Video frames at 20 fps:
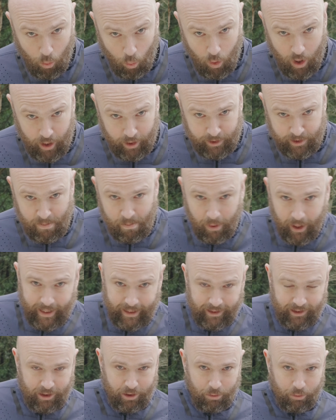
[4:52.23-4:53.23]
Wireless
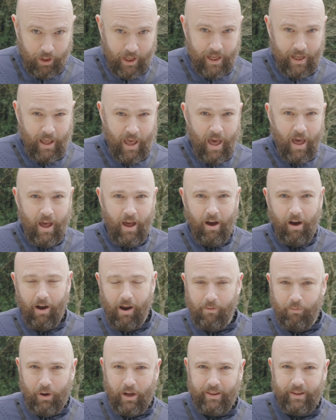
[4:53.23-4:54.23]
Mic 3.
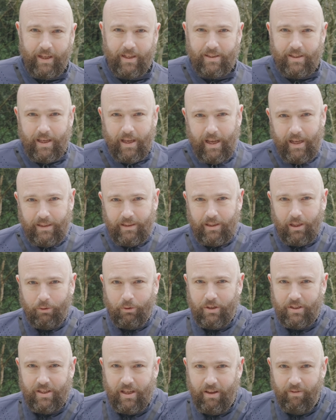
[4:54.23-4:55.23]
I run this into the
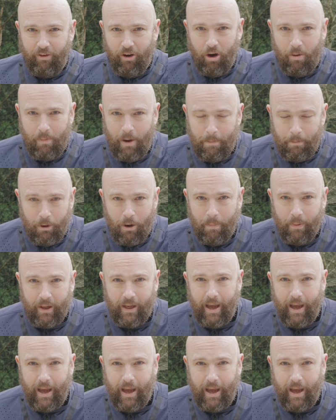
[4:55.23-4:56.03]
receiver on my proper